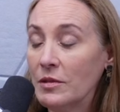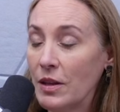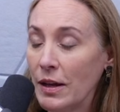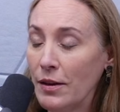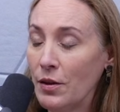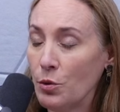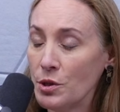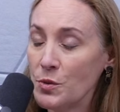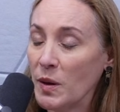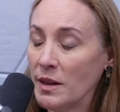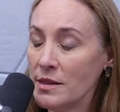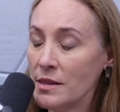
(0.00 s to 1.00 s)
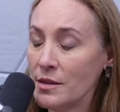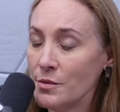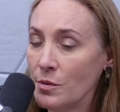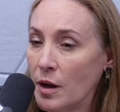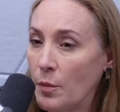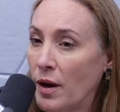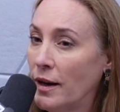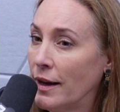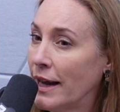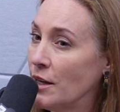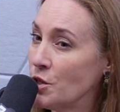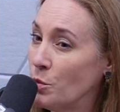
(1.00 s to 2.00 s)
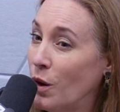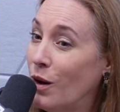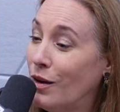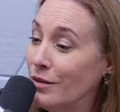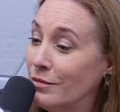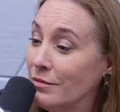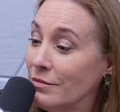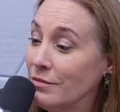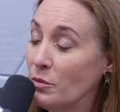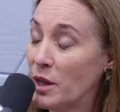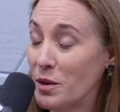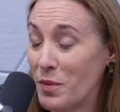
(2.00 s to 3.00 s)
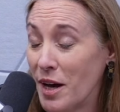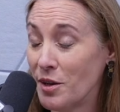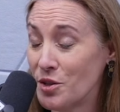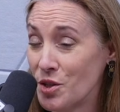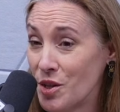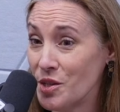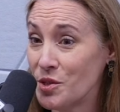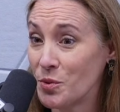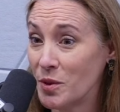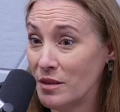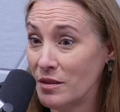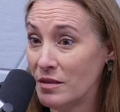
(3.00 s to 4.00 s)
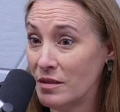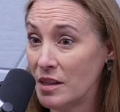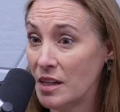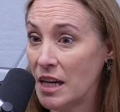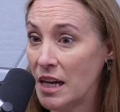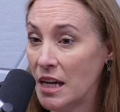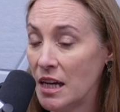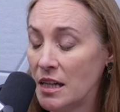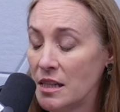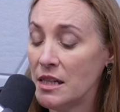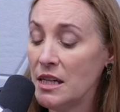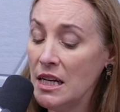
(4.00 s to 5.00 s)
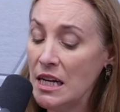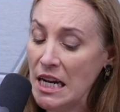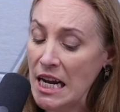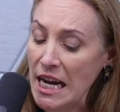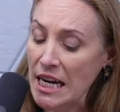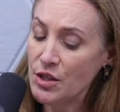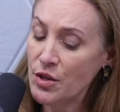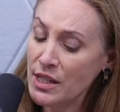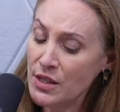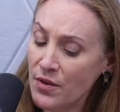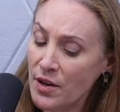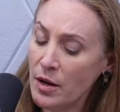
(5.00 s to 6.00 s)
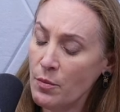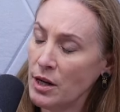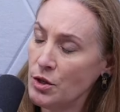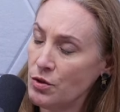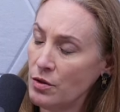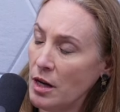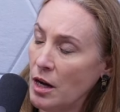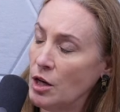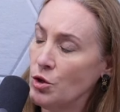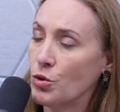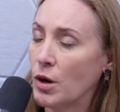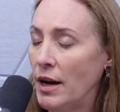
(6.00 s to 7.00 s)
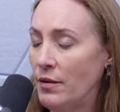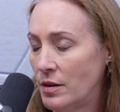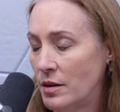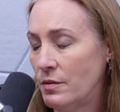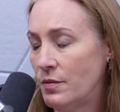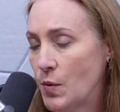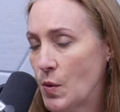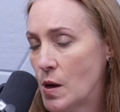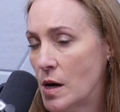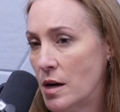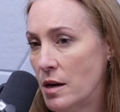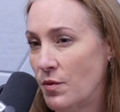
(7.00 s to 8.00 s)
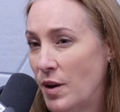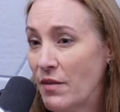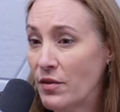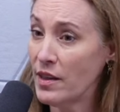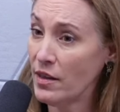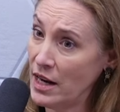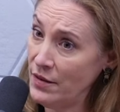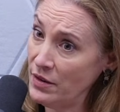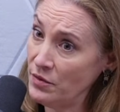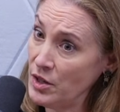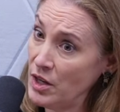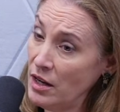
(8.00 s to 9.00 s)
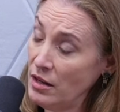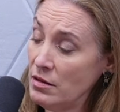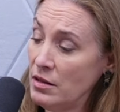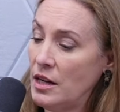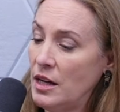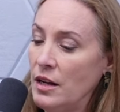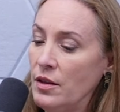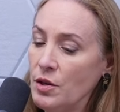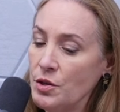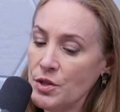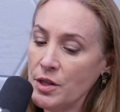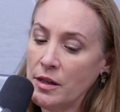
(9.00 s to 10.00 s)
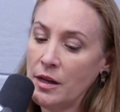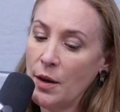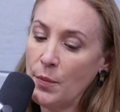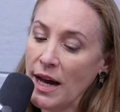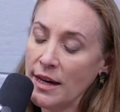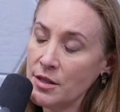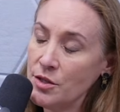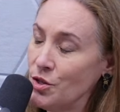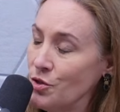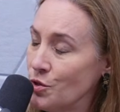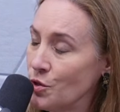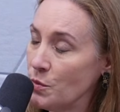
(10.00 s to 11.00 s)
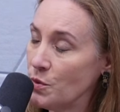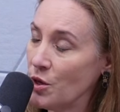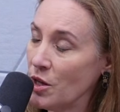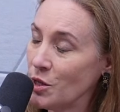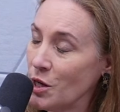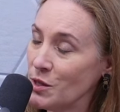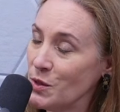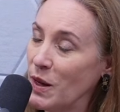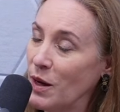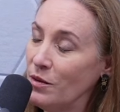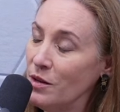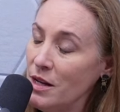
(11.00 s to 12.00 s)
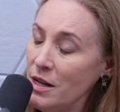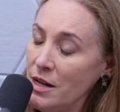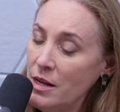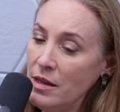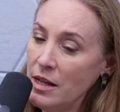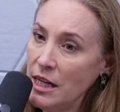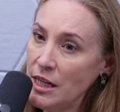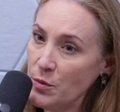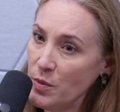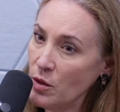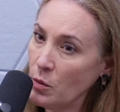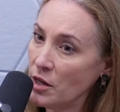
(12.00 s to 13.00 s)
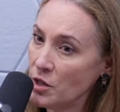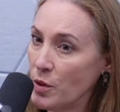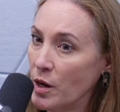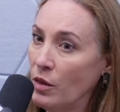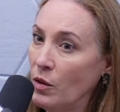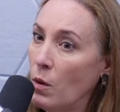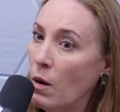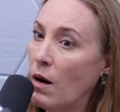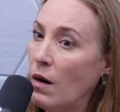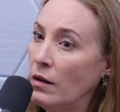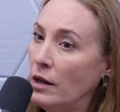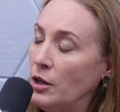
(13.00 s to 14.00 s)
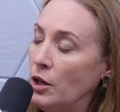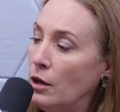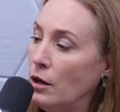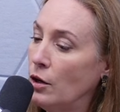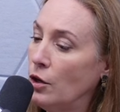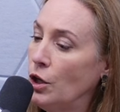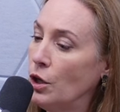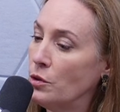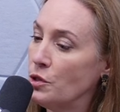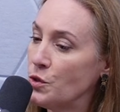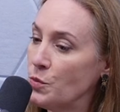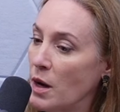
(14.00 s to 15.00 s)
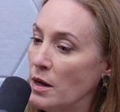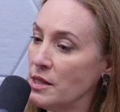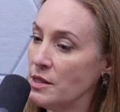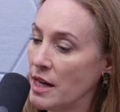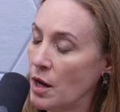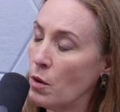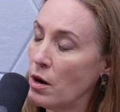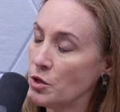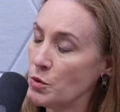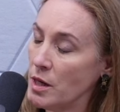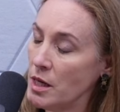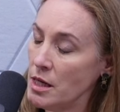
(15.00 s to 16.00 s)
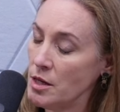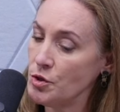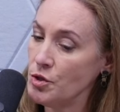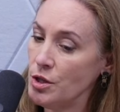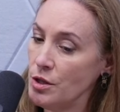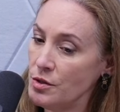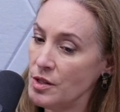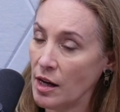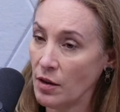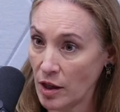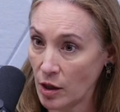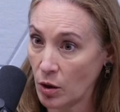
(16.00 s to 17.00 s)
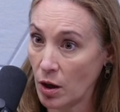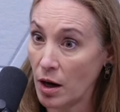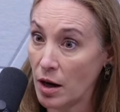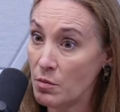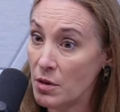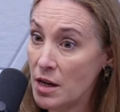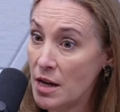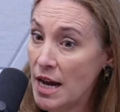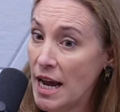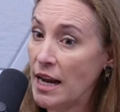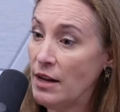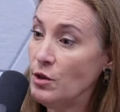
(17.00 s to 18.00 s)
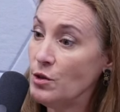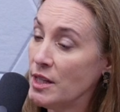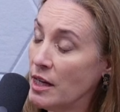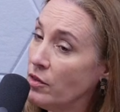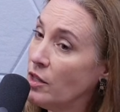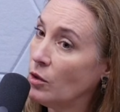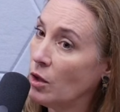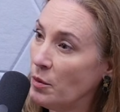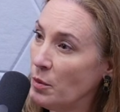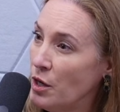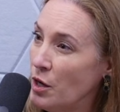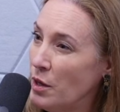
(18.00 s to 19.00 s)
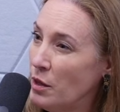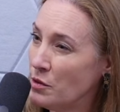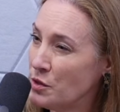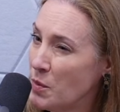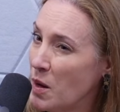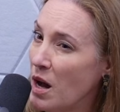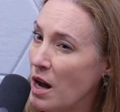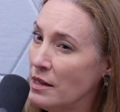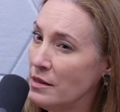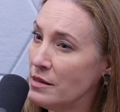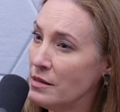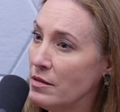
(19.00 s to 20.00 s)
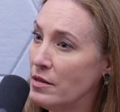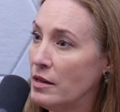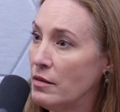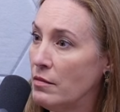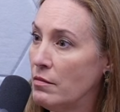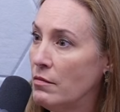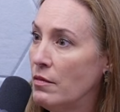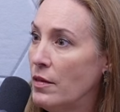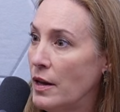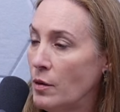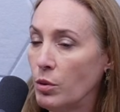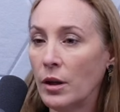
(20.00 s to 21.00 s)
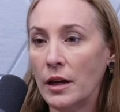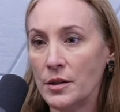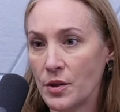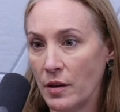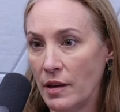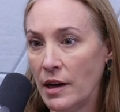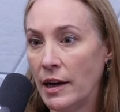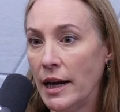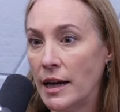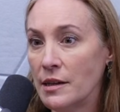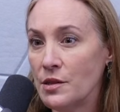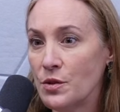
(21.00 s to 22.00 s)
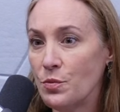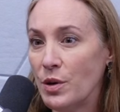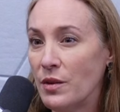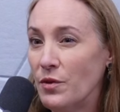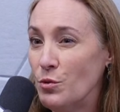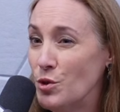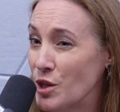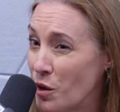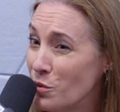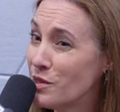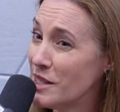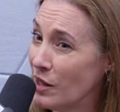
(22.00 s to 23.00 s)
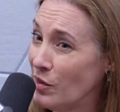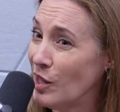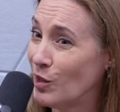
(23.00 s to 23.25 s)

The, the response is, "Well, I might not catch them all, but it matters to this one," and and so that's very much a, driver for for everything that I've ever done. Uh, there's a, a passage in the scripture that talks about the need to be the watchman on the wall and your your response as that watchman is to sound the alarm and if you sound the alarm and nobody responds then their blood is on their hands but if you don't sound the